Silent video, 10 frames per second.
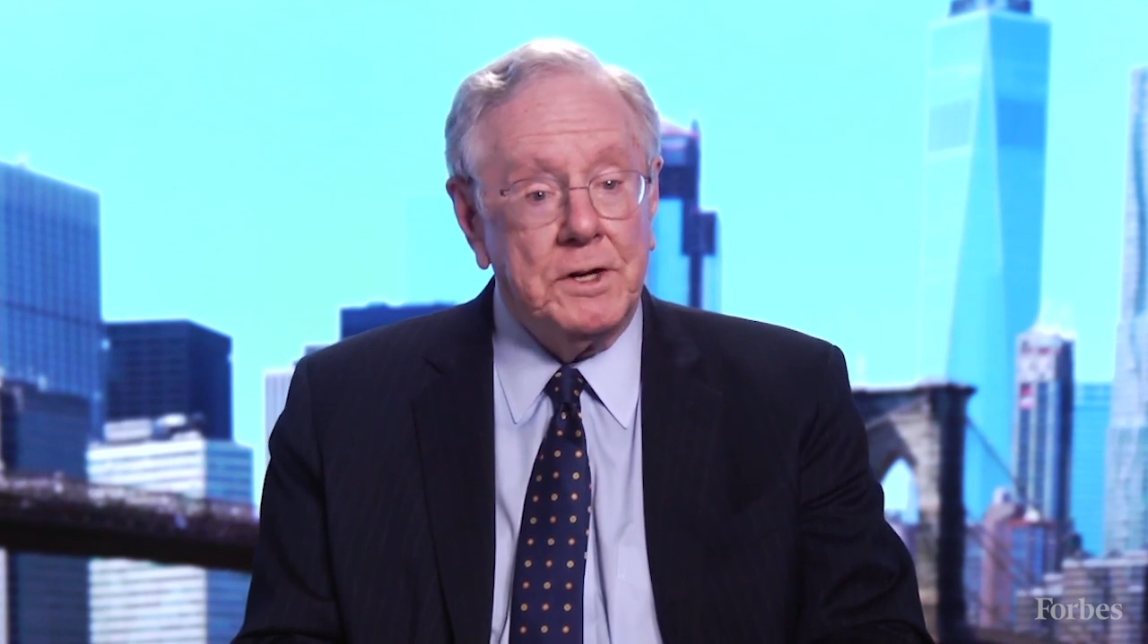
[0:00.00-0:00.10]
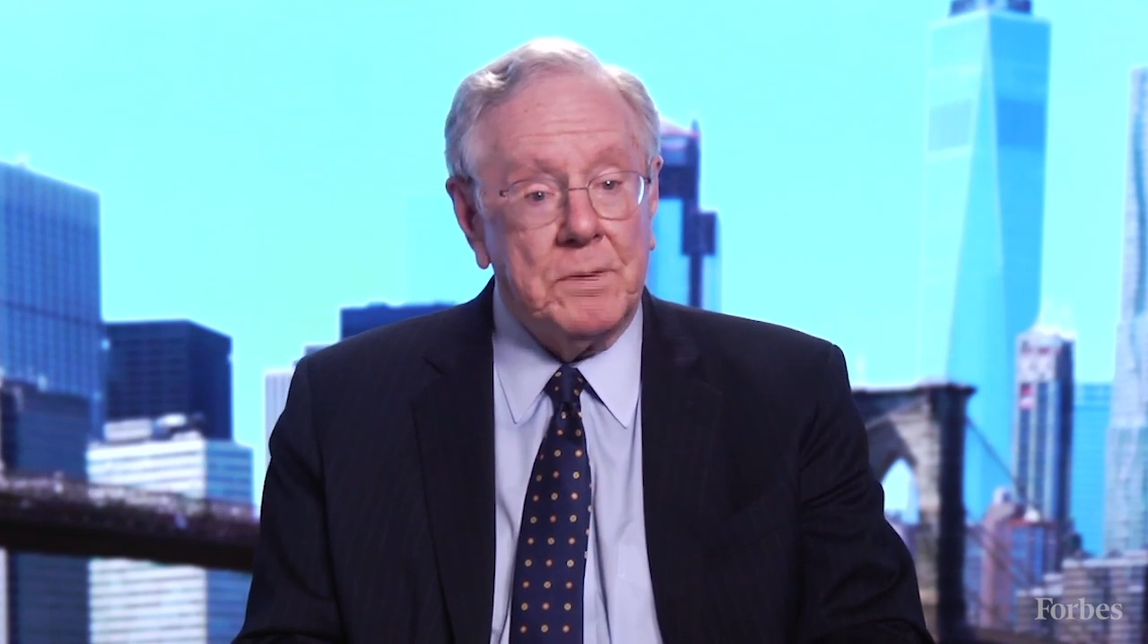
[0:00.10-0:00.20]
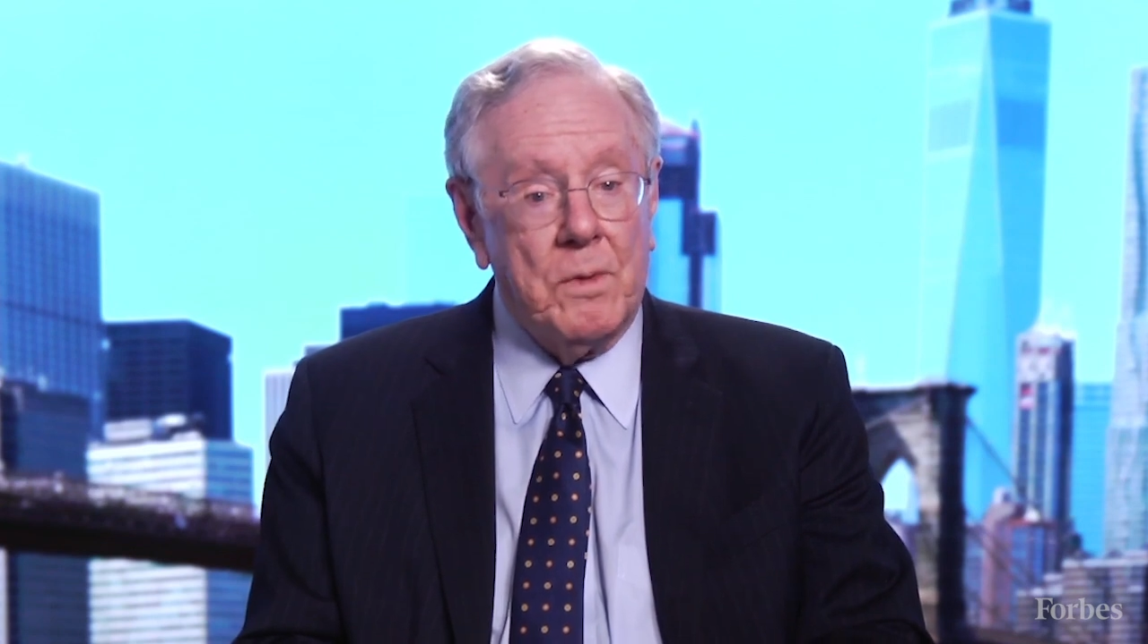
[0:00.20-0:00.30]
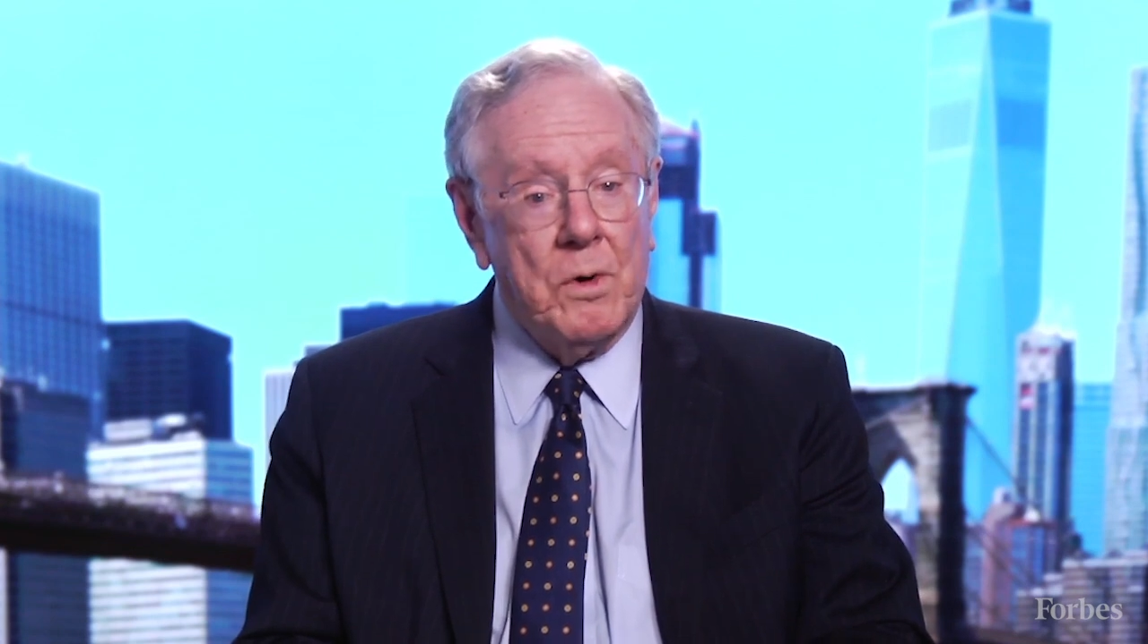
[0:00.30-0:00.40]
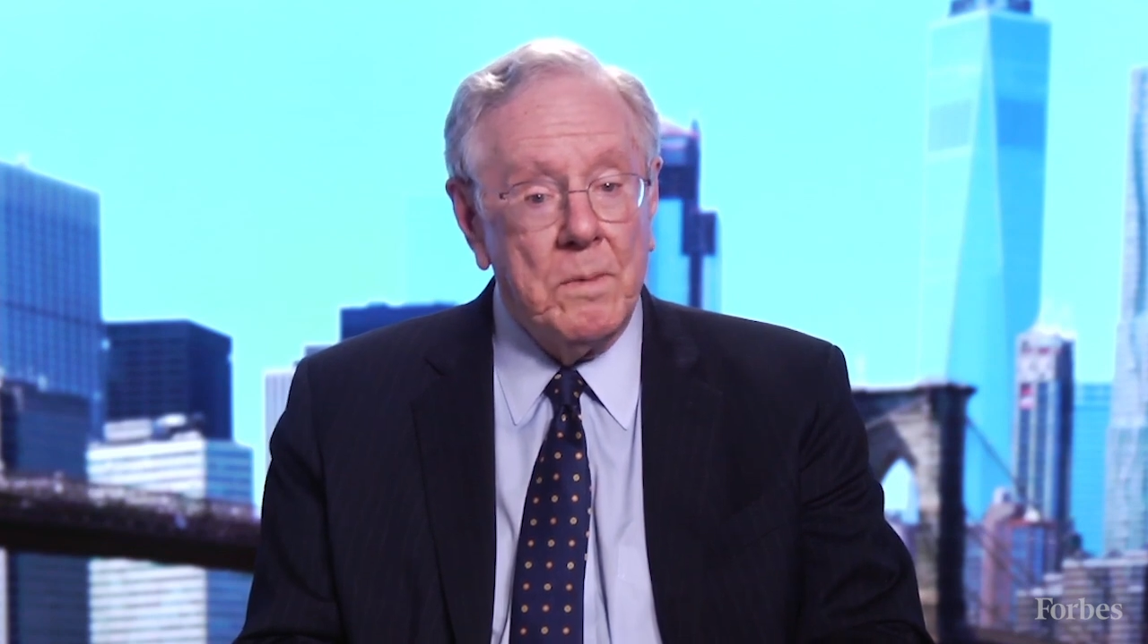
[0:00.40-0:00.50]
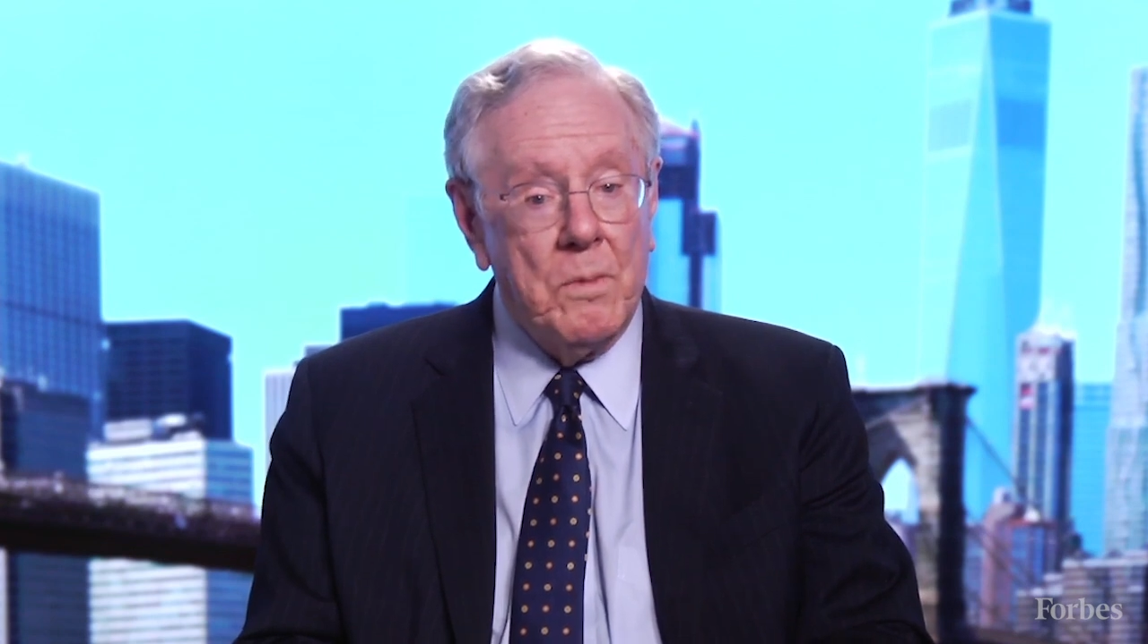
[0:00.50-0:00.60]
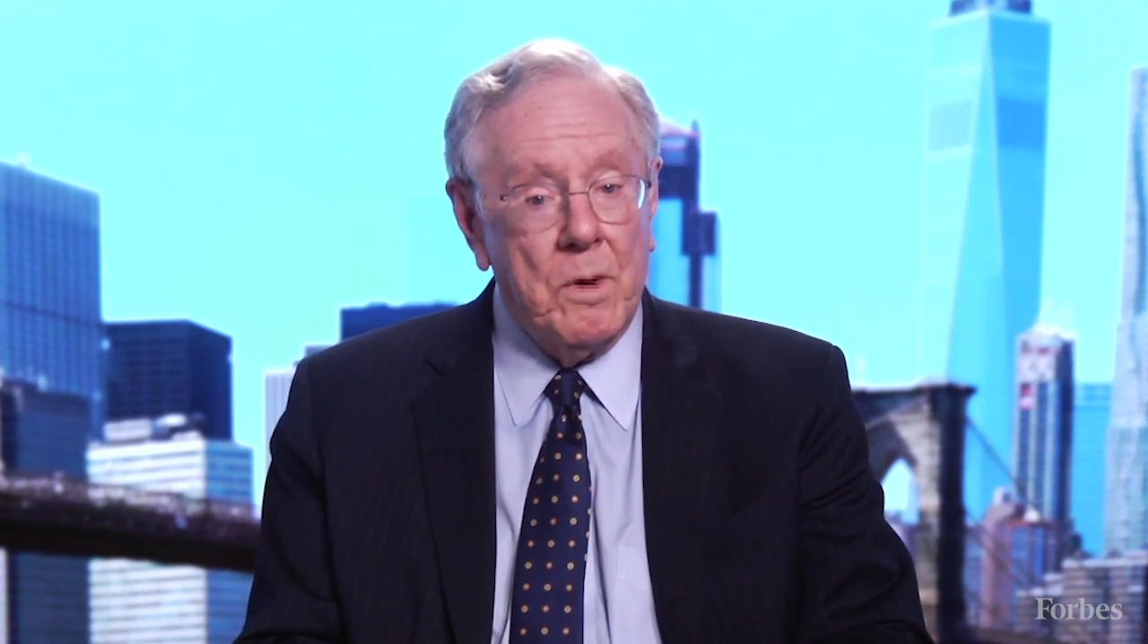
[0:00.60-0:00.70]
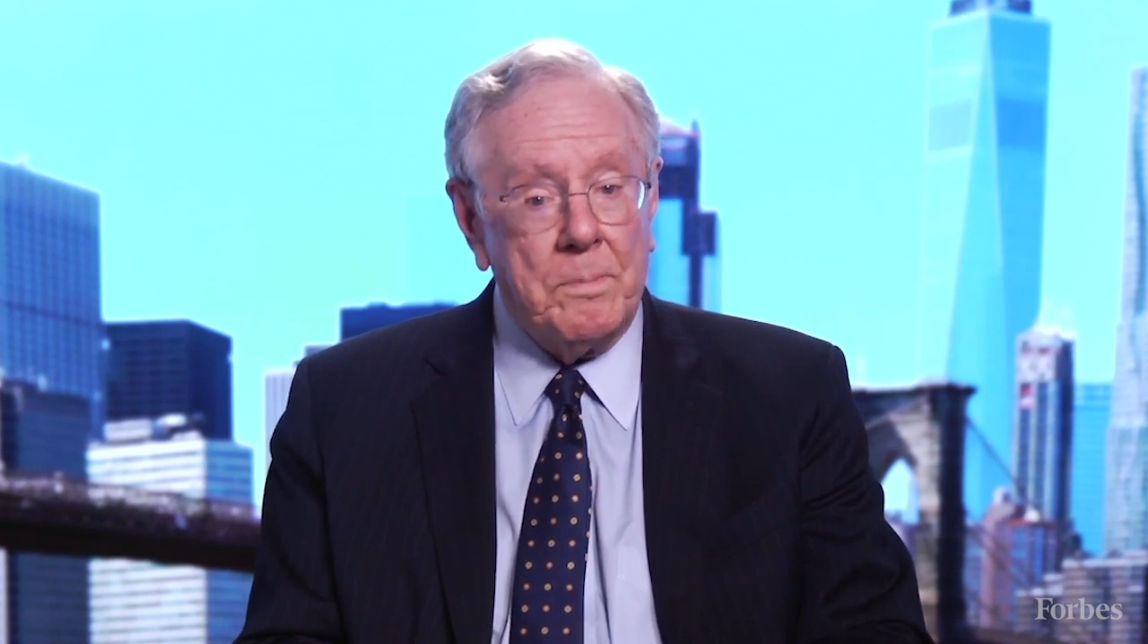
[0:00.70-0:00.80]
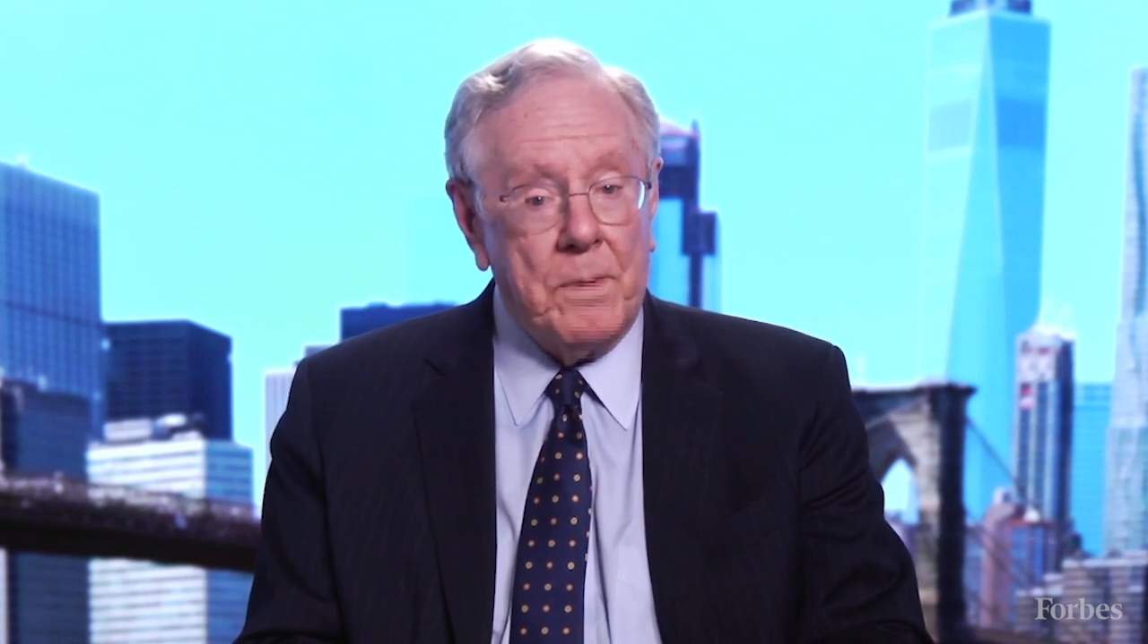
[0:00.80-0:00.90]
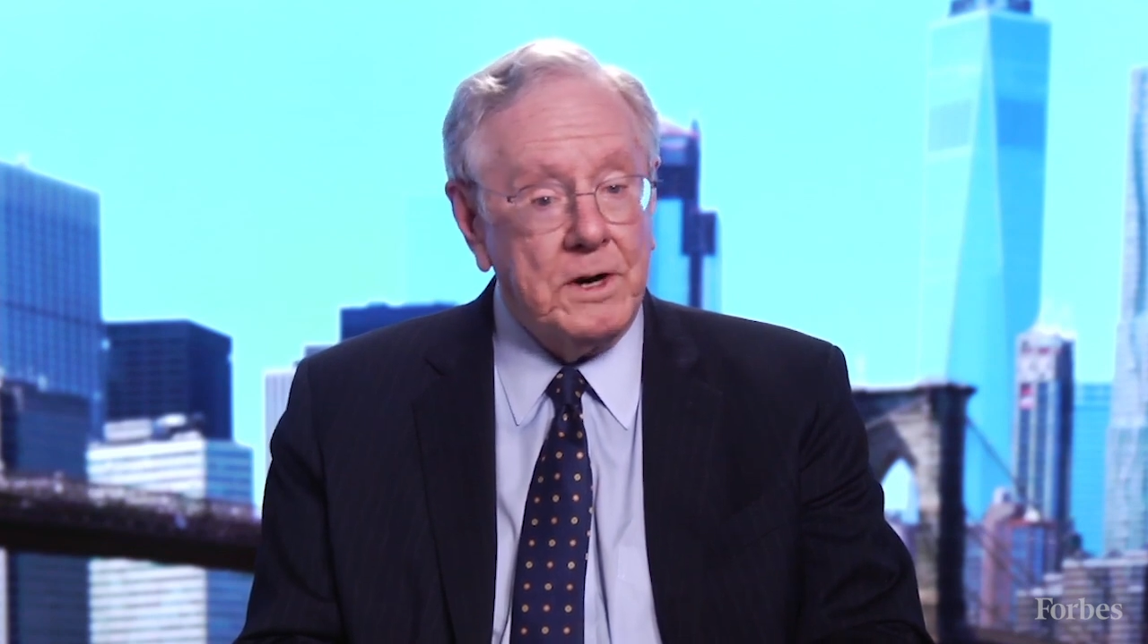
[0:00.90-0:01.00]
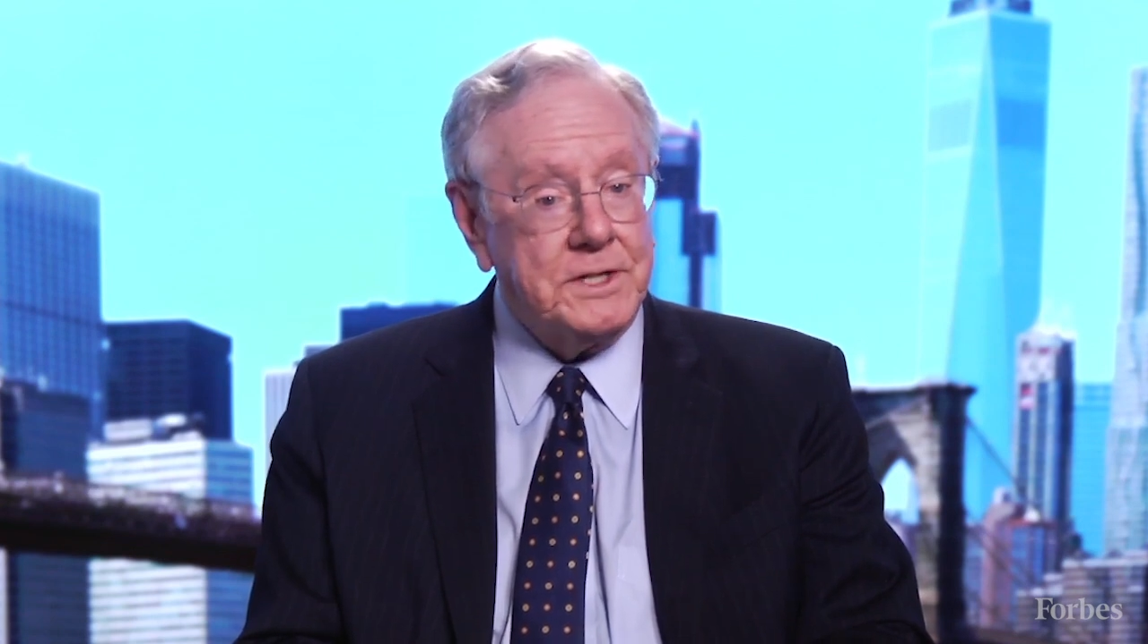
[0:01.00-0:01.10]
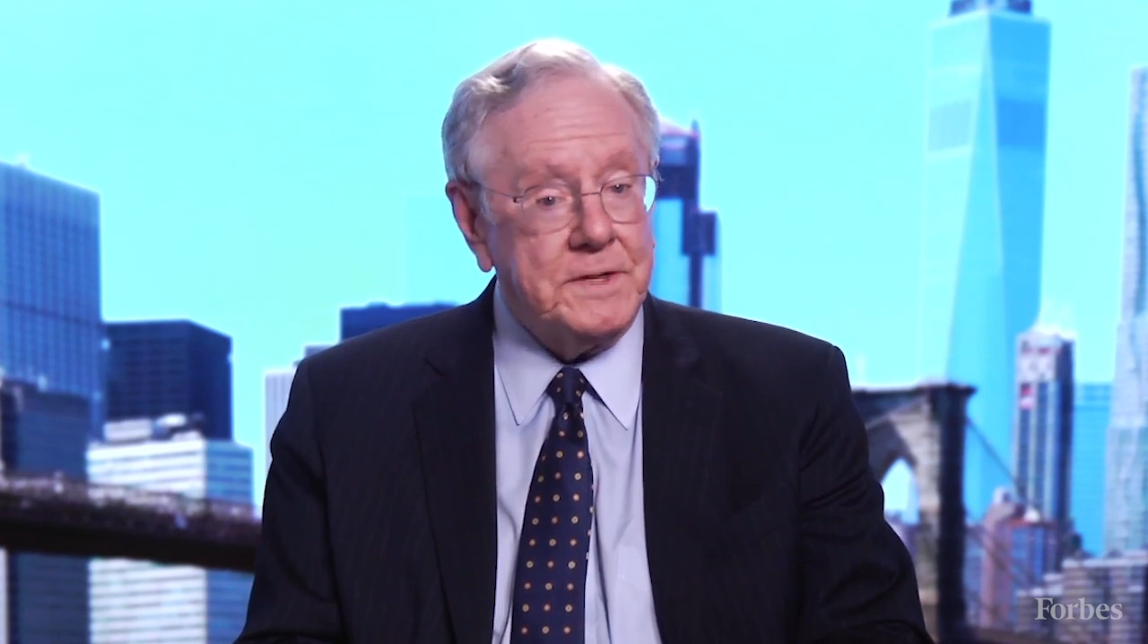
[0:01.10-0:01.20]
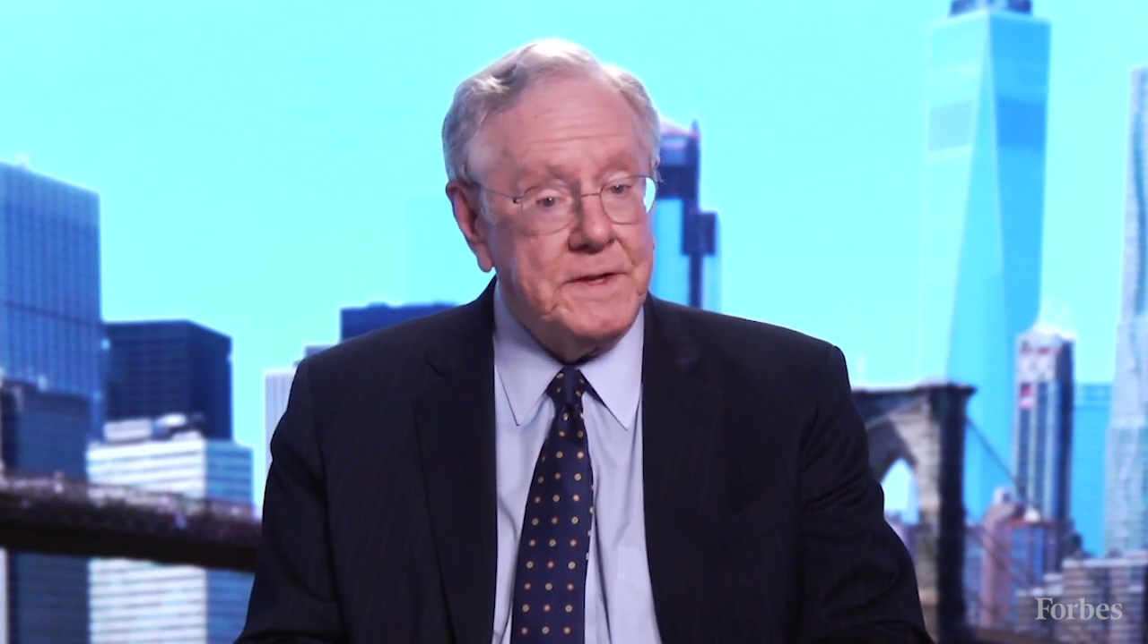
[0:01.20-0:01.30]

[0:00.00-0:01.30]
to more and more parts